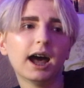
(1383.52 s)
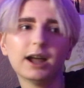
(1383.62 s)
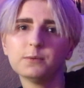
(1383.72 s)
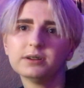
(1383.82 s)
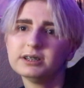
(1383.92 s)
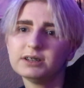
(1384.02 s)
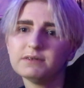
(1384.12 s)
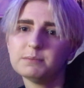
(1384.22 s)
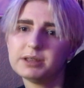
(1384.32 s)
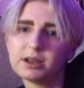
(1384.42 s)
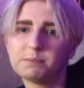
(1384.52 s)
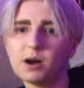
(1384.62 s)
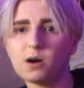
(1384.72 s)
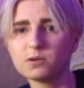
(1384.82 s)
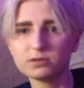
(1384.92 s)
I wouldn't even be
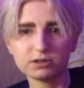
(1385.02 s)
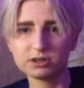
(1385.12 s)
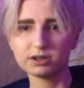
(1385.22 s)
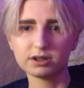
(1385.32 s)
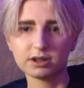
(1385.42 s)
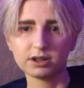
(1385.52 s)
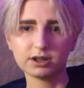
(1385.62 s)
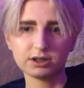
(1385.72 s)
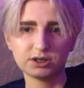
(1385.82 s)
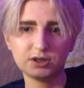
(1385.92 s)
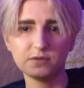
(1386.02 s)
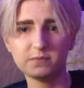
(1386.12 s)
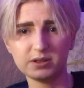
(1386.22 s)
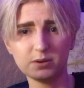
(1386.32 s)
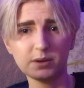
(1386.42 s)
opposed to
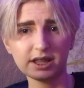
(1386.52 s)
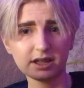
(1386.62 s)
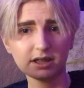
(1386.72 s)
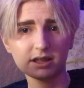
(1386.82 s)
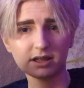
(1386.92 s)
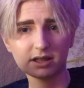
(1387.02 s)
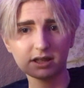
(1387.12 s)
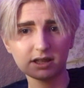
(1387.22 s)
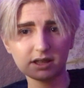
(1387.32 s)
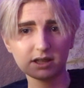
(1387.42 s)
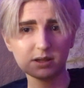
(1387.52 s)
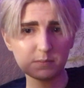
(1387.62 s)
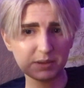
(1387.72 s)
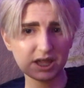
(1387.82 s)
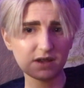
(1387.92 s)
viewing
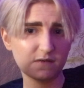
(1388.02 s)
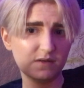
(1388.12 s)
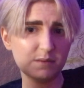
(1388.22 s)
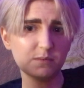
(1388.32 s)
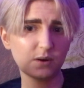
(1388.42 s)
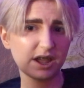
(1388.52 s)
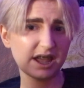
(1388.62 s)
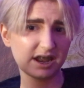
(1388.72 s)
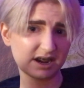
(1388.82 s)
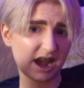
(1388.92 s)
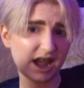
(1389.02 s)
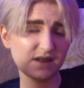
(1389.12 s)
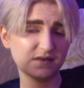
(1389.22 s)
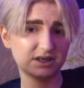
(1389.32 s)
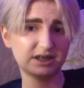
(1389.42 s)
being a femboy in
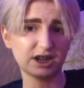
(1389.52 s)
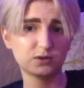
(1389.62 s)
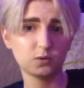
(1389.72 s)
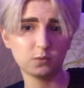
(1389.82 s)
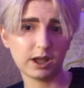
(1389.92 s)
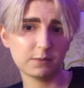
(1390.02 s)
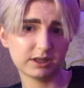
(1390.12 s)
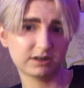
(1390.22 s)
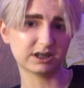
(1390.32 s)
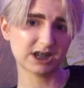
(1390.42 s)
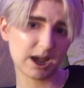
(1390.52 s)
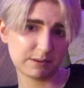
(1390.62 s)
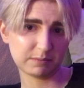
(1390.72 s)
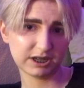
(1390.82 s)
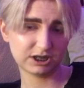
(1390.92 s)
kind of a sexual way when there's a
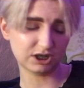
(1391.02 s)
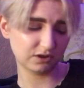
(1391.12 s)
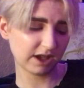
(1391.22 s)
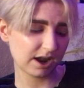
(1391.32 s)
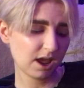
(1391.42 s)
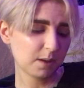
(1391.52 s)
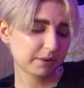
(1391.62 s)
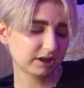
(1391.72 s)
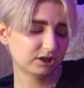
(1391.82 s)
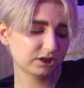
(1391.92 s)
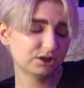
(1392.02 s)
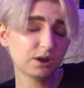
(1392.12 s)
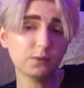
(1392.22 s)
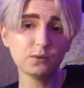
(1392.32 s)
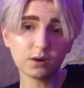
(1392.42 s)
time and place to do that, but it's just
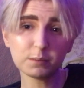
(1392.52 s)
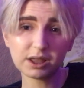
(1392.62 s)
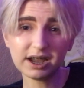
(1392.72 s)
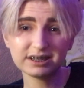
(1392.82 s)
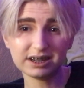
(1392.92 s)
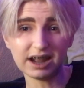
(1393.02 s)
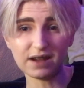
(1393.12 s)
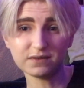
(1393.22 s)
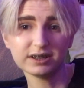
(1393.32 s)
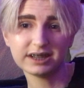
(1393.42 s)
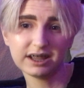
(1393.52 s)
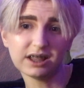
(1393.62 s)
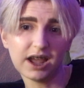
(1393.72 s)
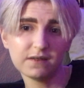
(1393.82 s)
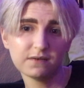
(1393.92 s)
so normalized in everyday
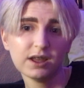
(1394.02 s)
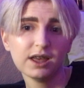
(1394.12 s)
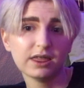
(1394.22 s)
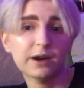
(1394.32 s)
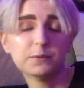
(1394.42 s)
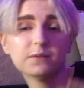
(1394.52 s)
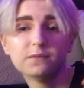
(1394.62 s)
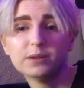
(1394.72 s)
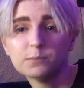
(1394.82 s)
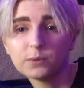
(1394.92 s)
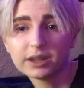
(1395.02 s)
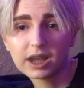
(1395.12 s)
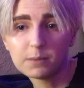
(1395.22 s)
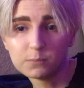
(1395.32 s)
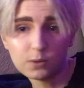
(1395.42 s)
life that when femboy
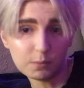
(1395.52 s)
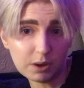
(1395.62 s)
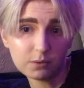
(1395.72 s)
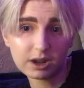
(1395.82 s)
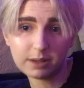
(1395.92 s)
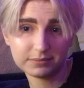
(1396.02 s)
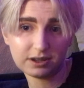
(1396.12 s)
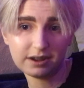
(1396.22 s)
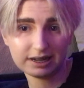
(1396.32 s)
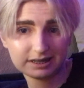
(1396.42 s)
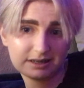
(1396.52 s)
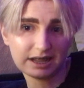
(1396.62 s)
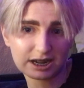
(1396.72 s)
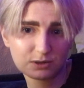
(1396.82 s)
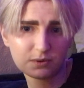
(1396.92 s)
com- mode comes on, it's a
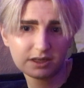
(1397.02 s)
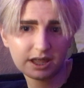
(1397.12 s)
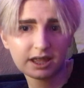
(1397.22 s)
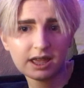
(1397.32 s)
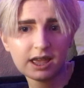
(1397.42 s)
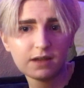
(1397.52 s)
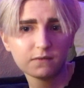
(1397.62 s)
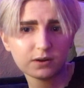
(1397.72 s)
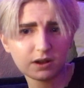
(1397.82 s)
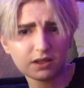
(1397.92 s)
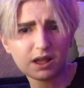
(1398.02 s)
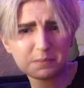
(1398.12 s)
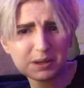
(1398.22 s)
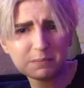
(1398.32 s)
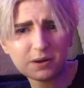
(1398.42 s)
sexual thing for a lot
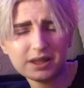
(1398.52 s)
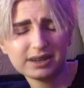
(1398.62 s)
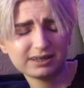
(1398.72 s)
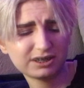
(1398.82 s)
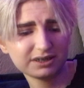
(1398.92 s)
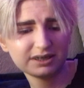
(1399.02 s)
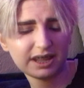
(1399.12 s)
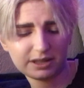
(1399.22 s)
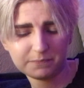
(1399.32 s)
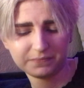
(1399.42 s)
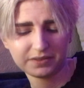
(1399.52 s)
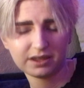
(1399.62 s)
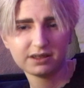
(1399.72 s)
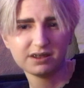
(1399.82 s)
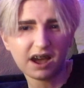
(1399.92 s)
of people, and it's just like
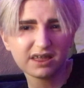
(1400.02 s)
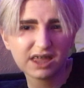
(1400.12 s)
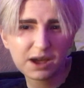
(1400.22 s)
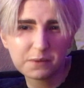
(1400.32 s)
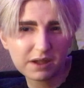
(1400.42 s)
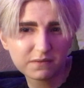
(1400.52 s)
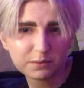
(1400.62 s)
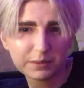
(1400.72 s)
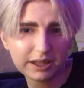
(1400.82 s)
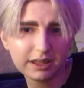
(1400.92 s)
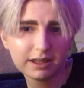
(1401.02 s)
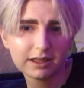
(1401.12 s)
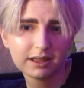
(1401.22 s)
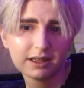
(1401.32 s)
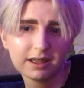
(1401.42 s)
not that way for me.
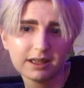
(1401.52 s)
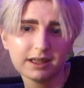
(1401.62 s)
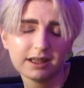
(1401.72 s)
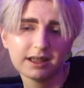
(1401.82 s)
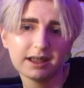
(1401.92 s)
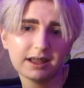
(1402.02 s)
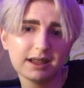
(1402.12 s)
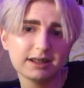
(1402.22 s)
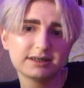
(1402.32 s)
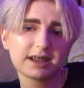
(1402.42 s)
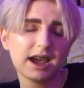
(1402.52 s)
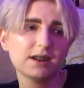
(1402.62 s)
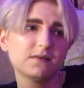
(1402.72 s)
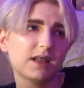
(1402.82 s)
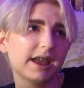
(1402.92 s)
It's
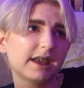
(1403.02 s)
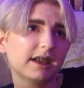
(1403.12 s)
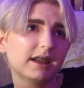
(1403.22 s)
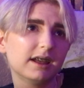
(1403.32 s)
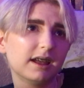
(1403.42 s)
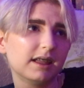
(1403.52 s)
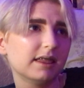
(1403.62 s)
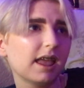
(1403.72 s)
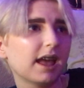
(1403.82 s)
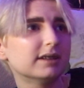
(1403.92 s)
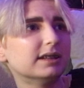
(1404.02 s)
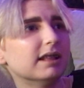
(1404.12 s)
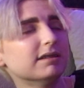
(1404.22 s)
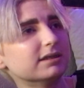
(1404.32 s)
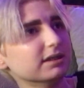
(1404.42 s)
kind of like the
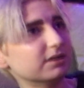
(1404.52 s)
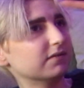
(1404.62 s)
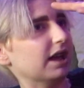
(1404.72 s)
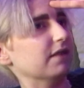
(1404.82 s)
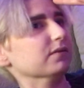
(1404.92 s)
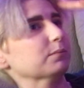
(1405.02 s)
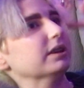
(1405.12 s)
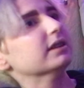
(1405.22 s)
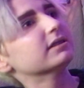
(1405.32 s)
antithesis of that for me.